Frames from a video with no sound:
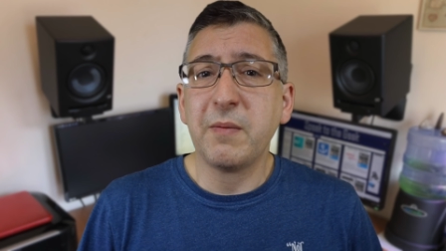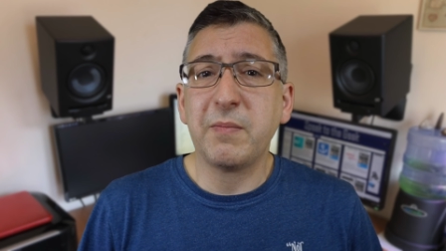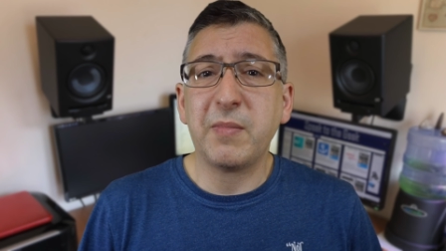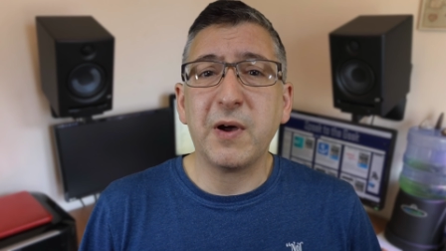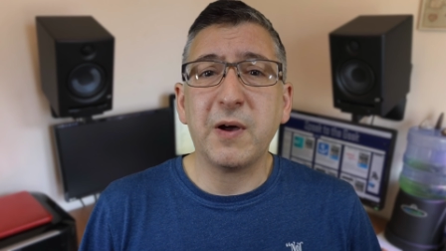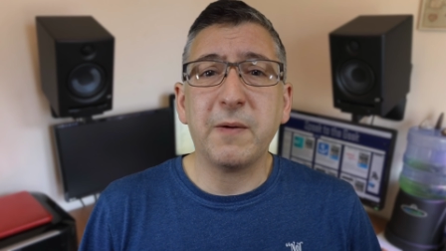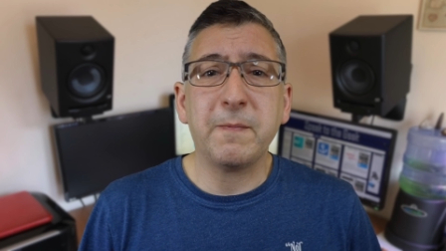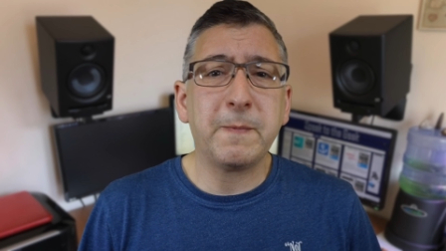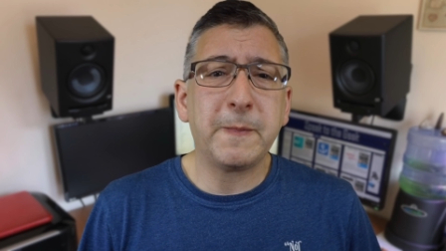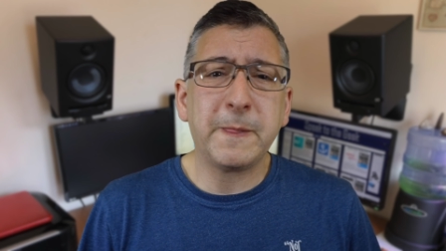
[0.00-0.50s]

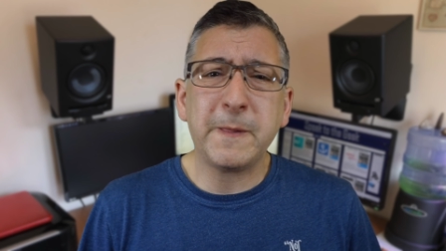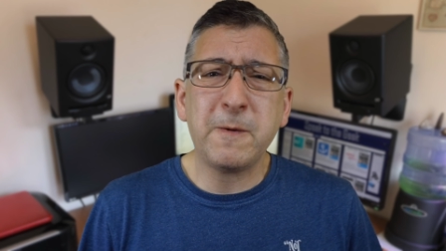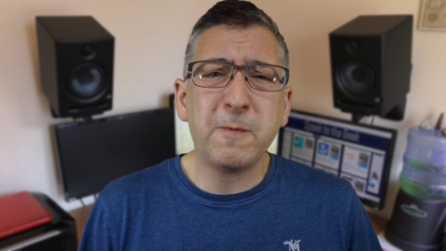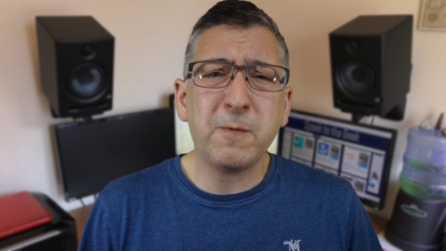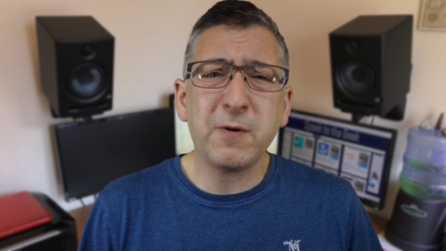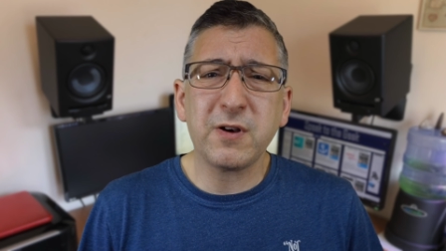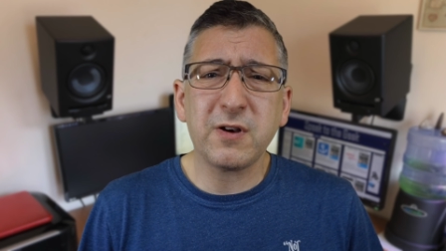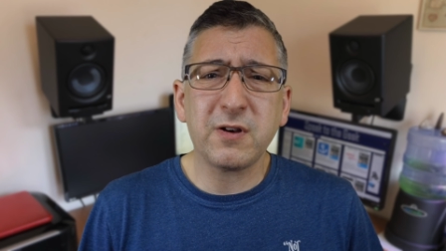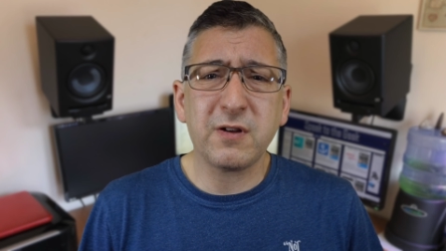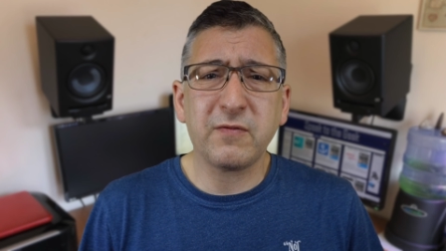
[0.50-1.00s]
but you
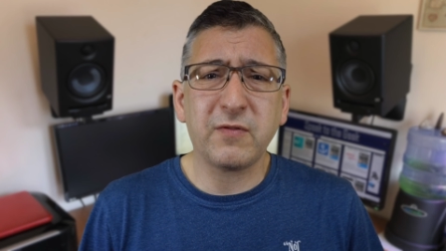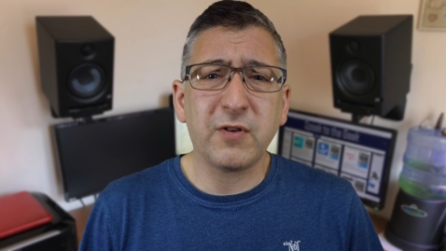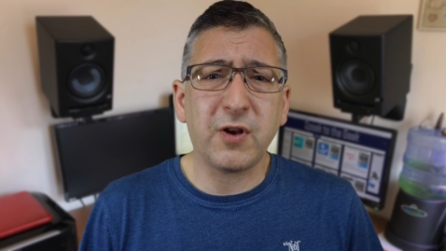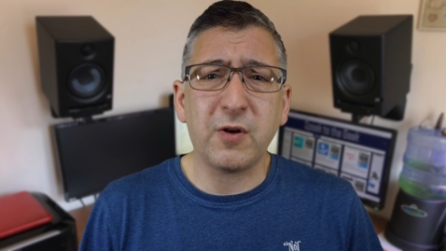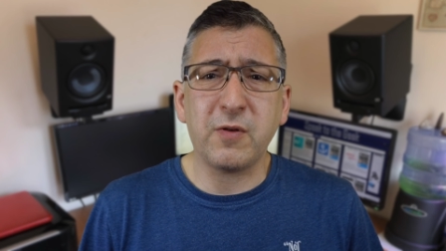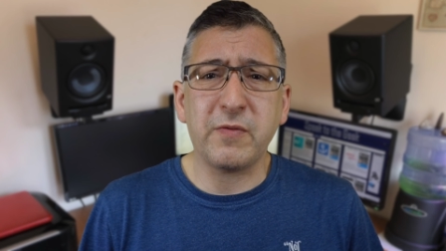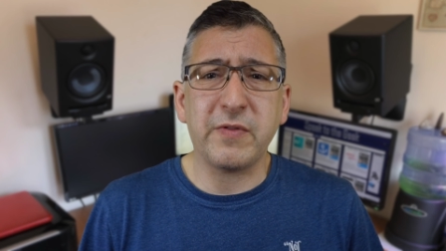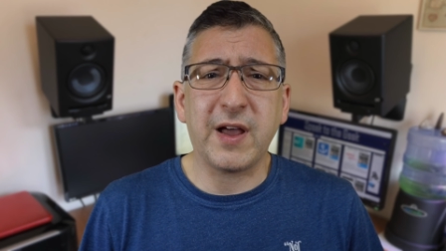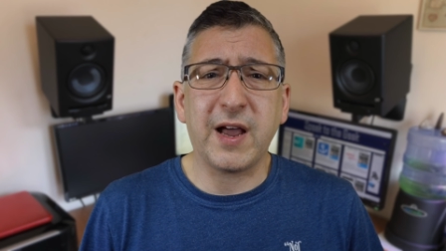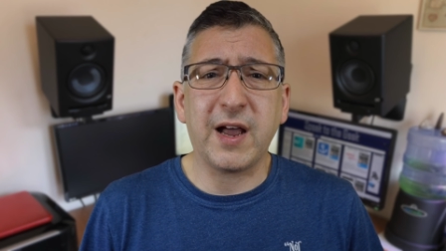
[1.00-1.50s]
wouldn't have
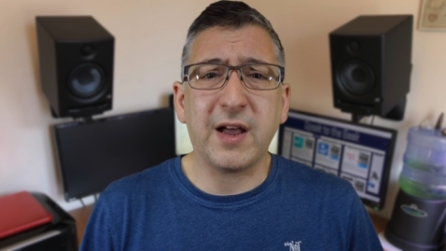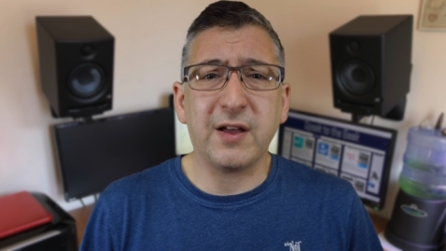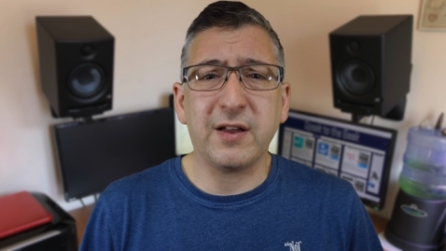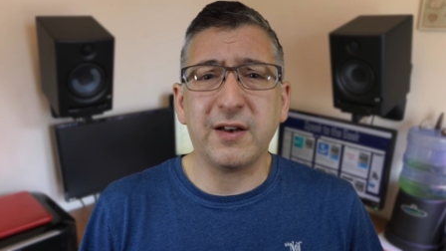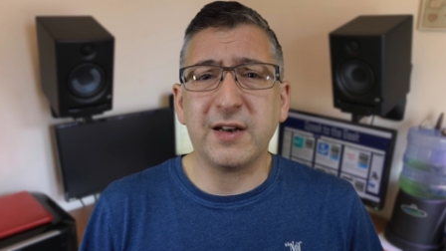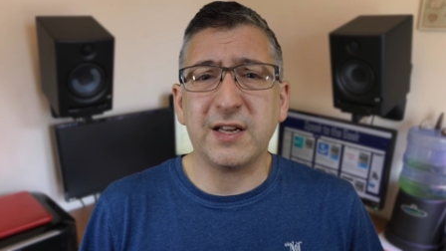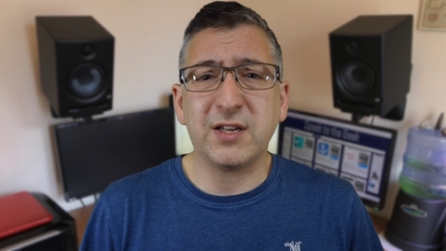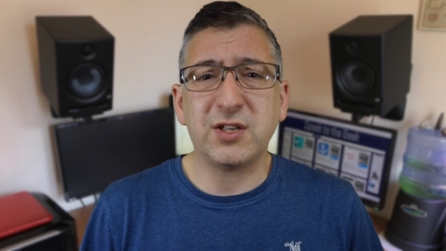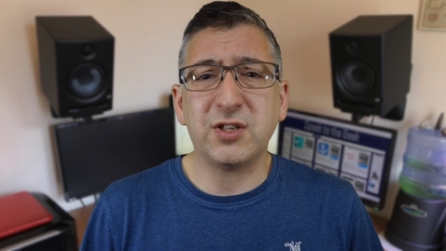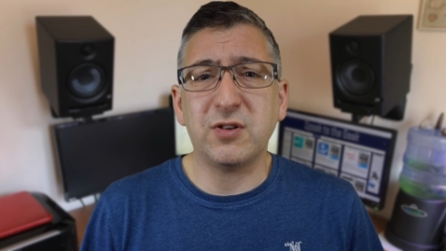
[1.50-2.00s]
known that
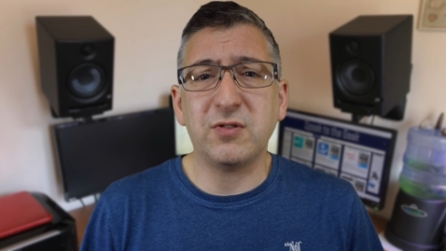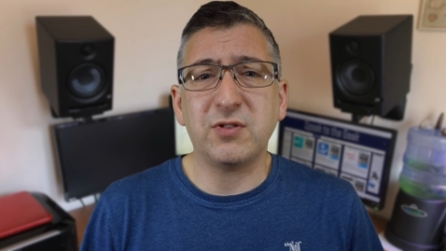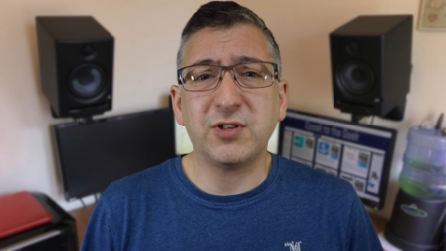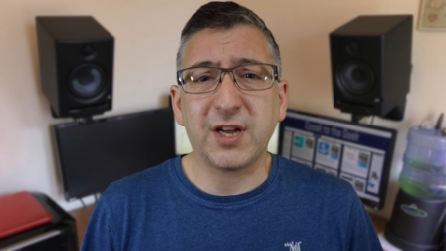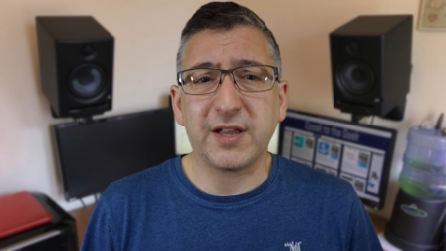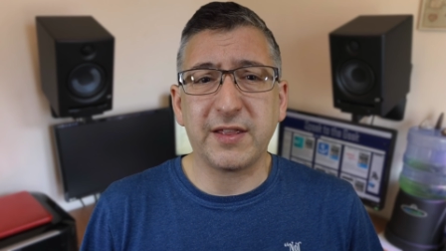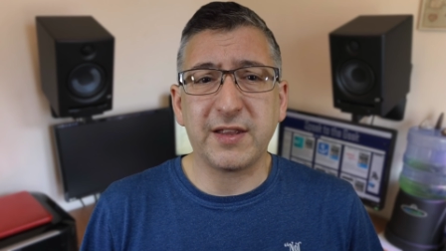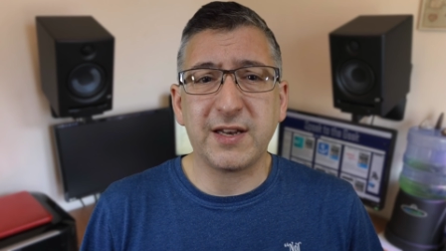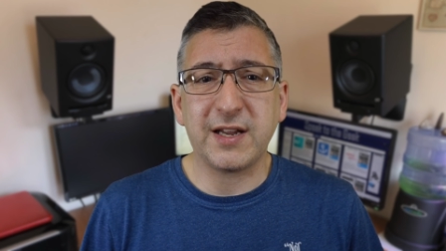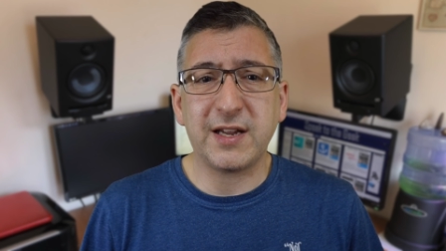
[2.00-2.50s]
unless you
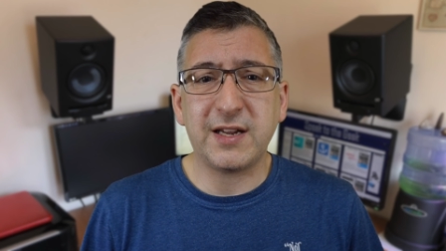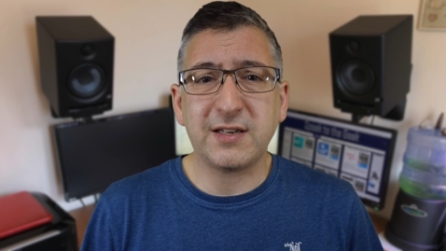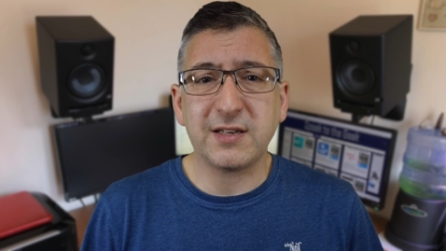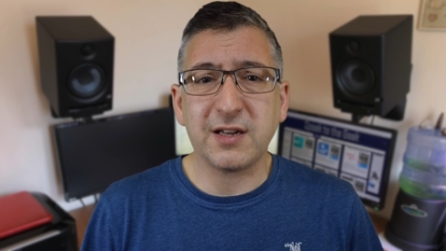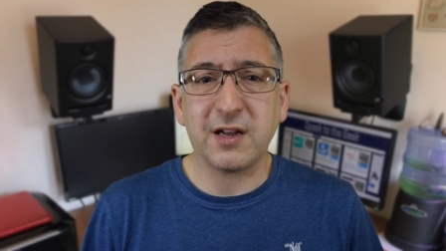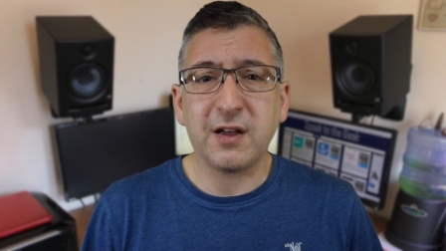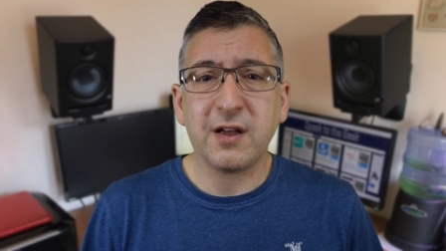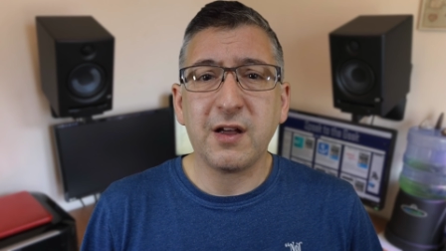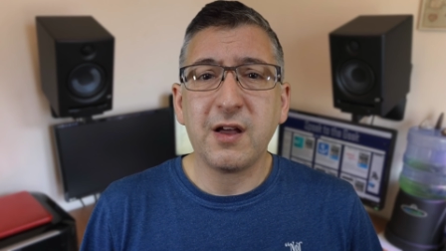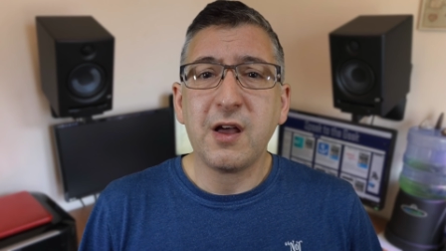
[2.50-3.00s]
checked the
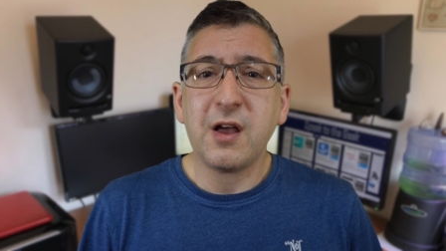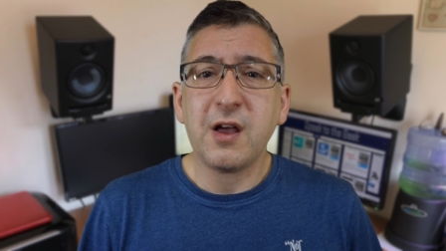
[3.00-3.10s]
data.